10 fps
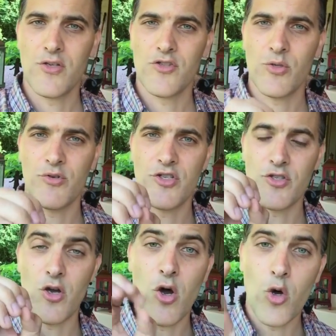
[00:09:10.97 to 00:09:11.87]
So it
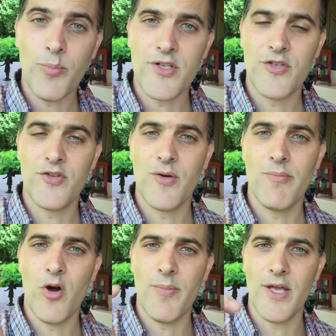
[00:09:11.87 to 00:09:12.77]
just opens you to the
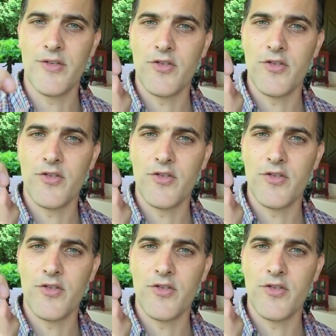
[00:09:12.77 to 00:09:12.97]
moment.